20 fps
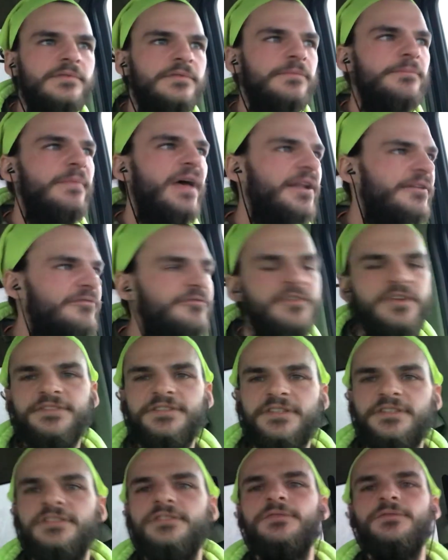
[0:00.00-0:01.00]

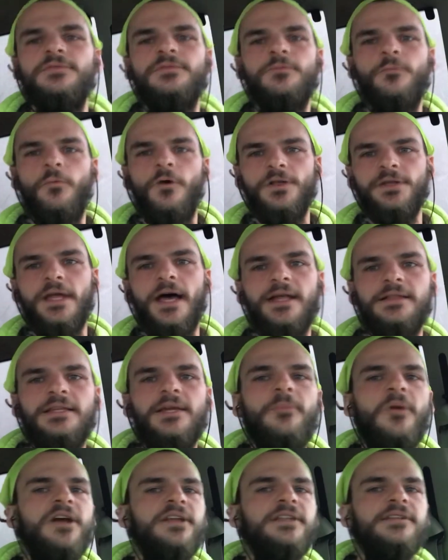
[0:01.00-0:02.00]
metaphysics and whatnot, they
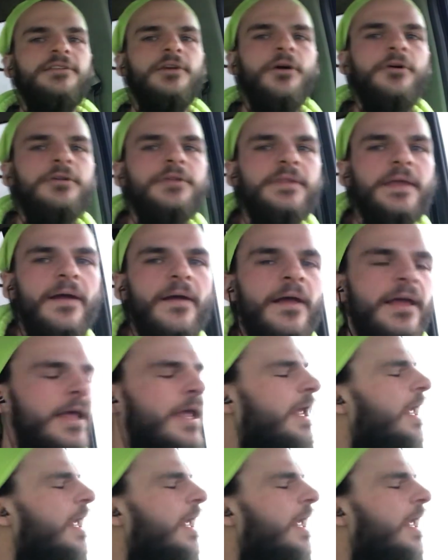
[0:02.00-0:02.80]
might encode in there.